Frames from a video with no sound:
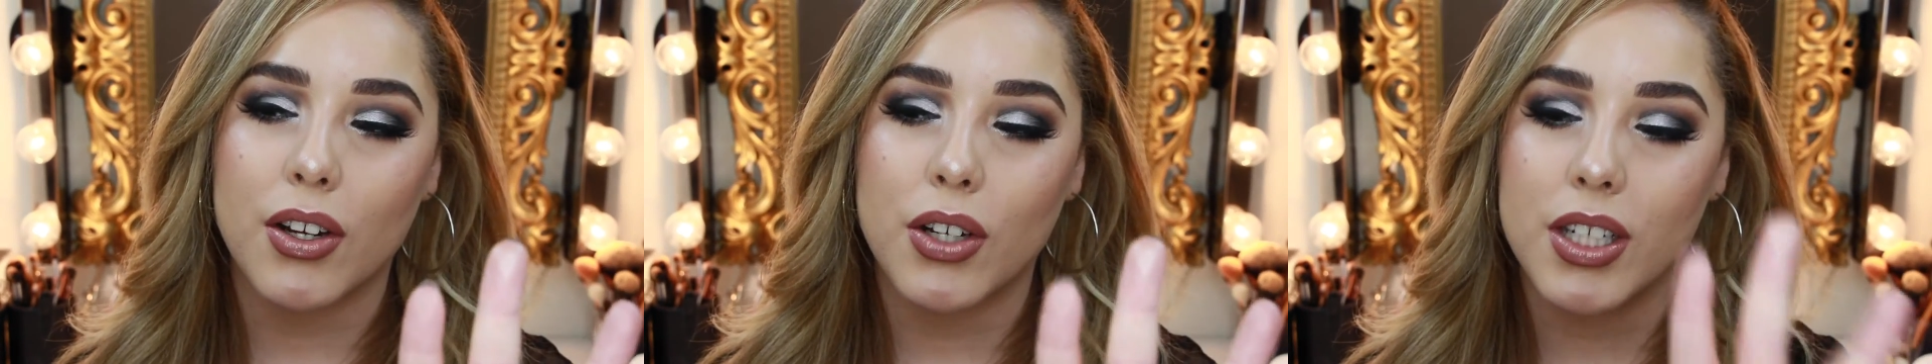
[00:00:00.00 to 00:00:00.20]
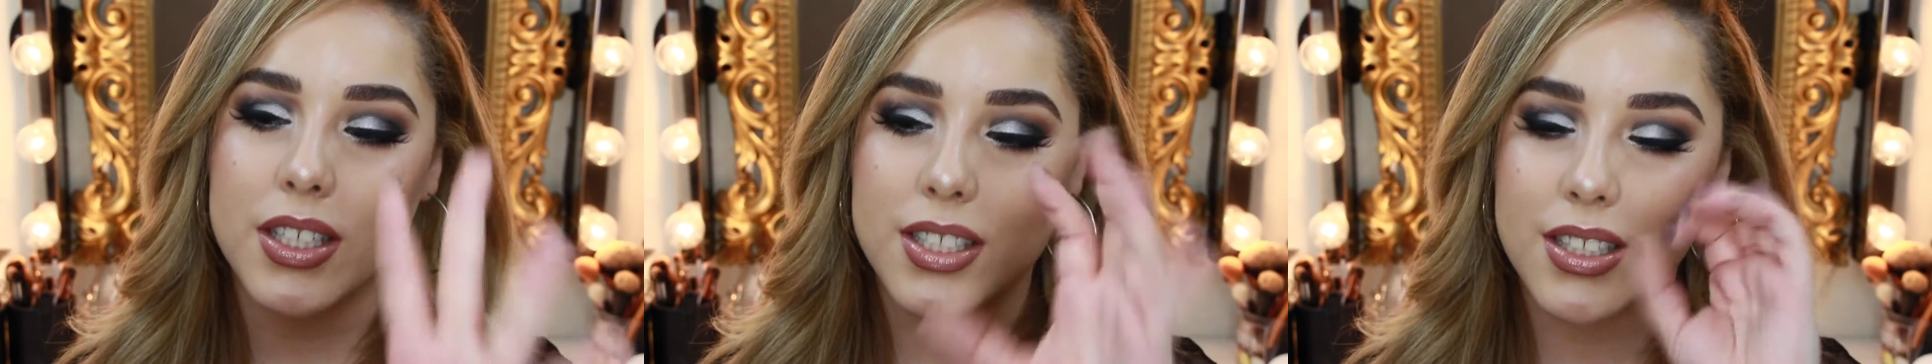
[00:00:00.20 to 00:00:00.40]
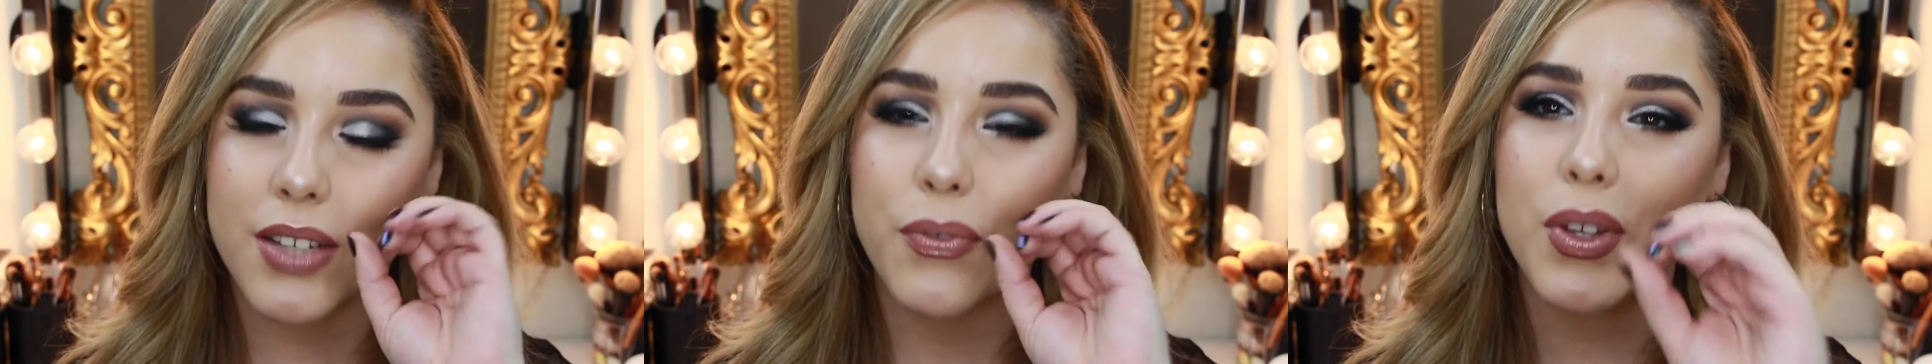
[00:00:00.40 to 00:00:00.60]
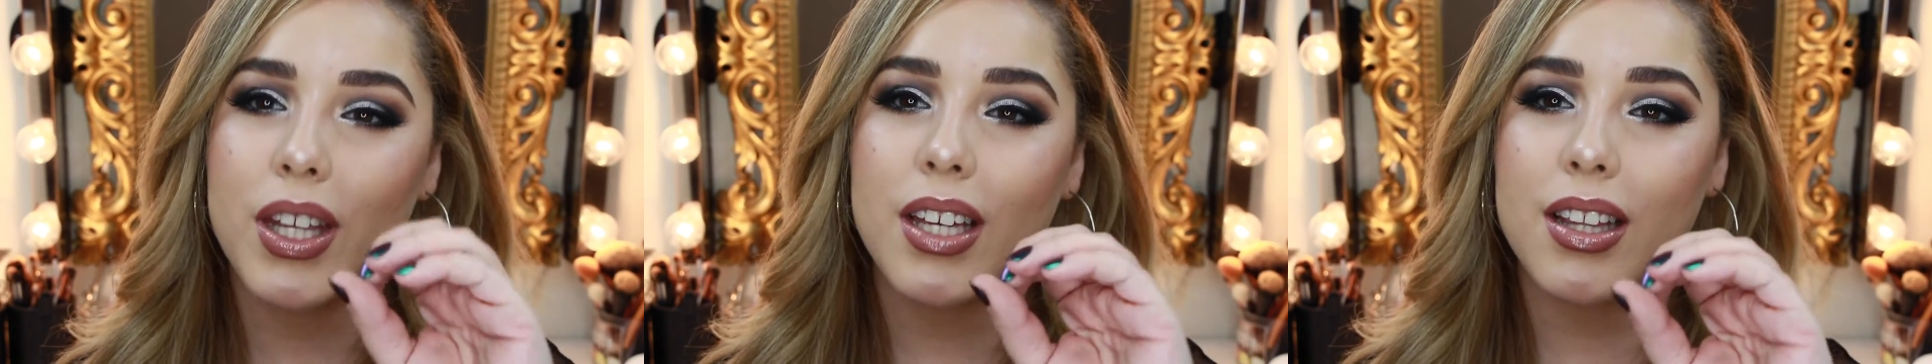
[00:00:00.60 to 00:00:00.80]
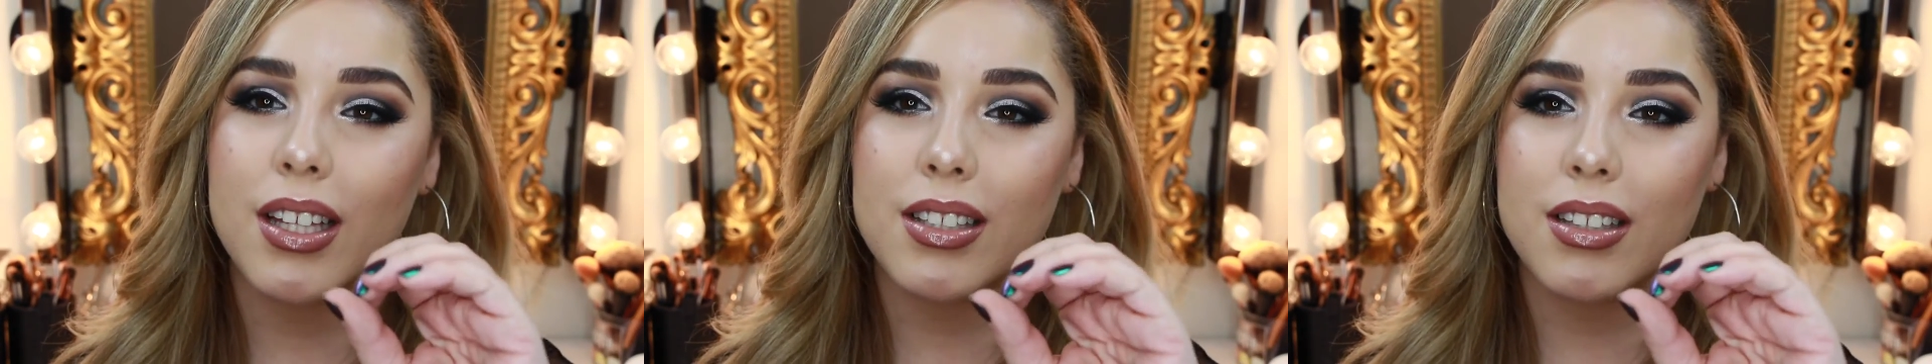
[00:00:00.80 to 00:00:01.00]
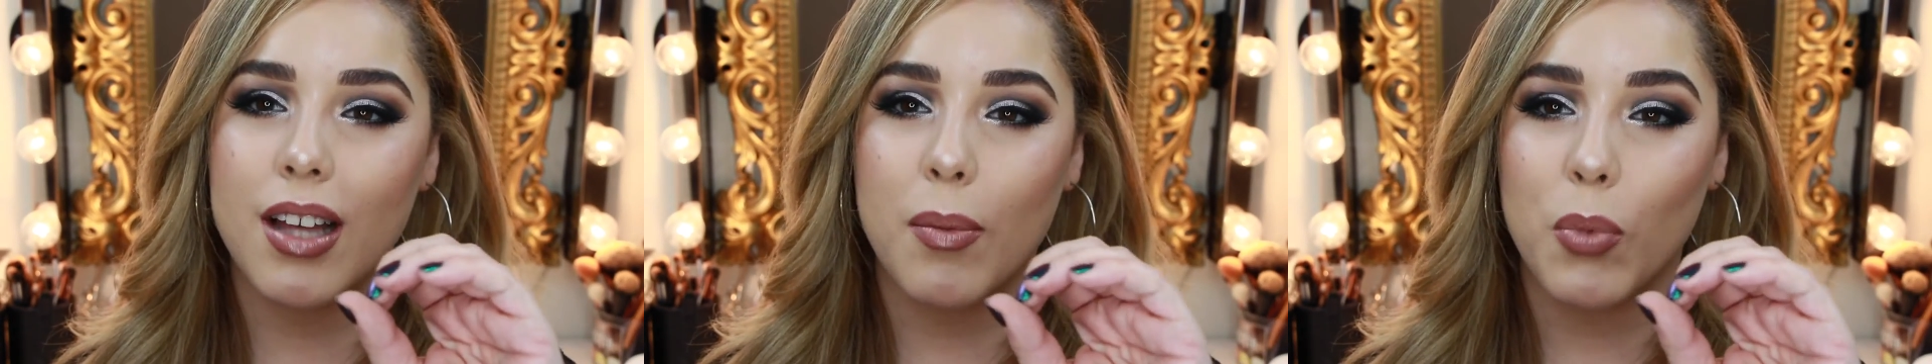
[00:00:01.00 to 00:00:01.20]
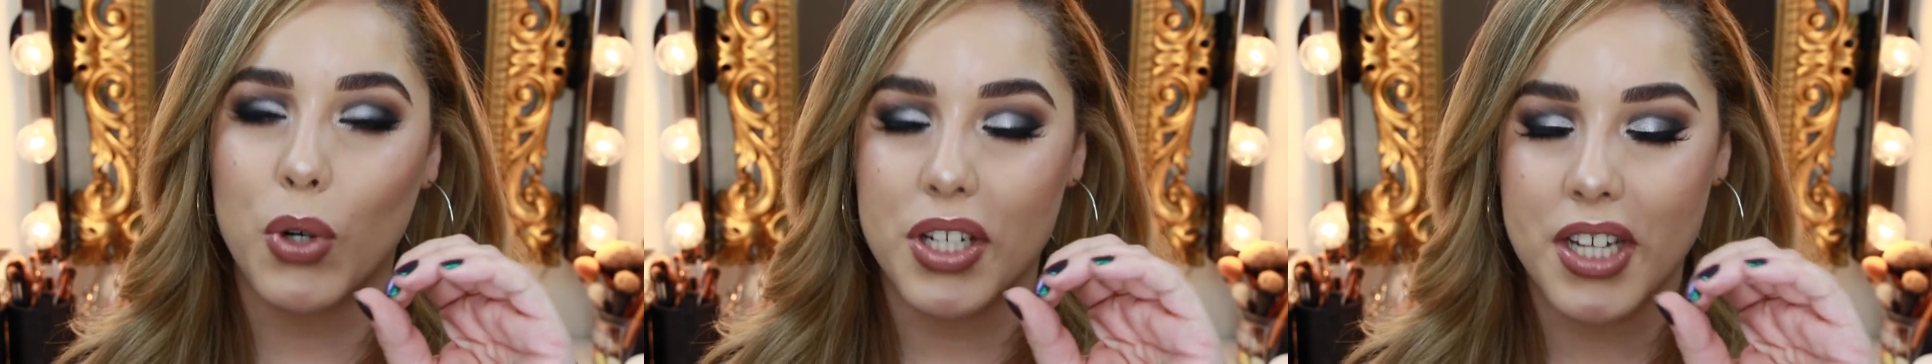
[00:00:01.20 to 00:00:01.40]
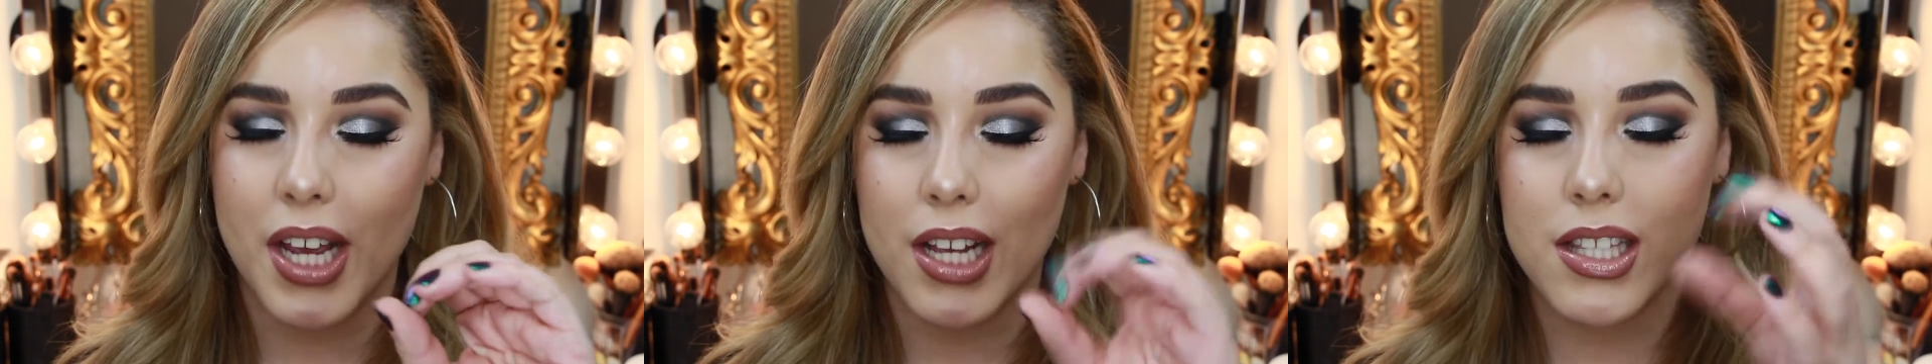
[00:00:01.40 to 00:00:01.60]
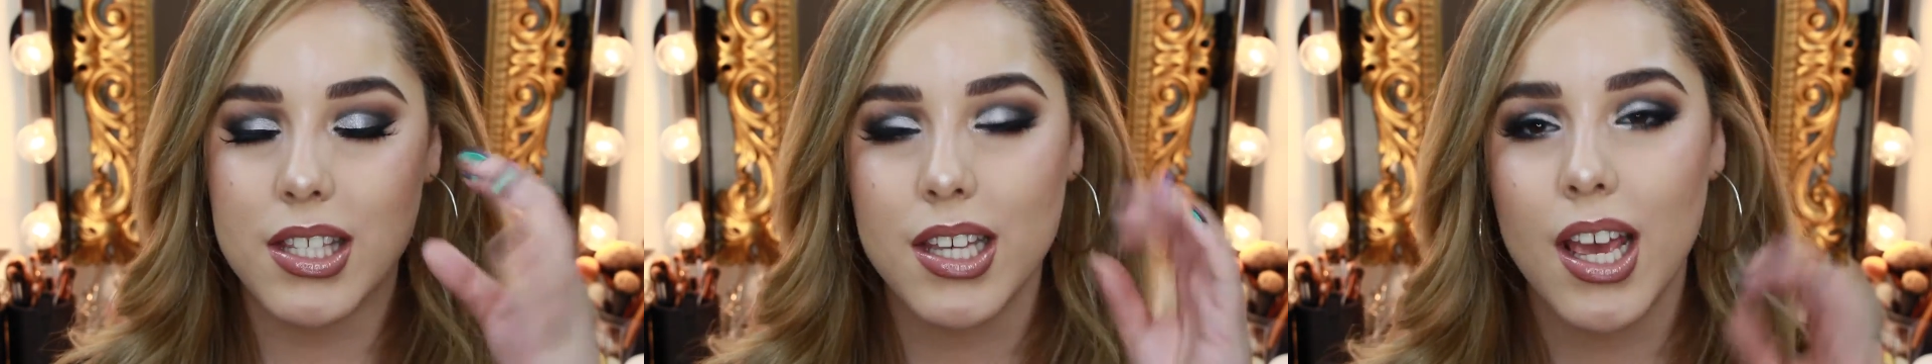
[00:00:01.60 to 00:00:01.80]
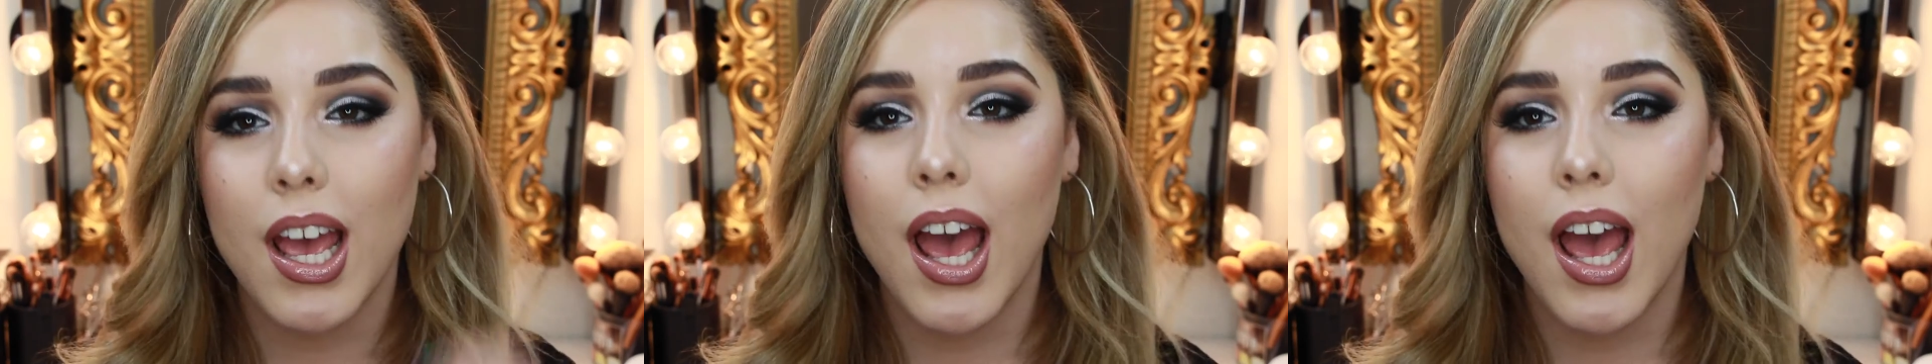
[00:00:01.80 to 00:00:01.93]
crease because I feel like that's a lot more intense,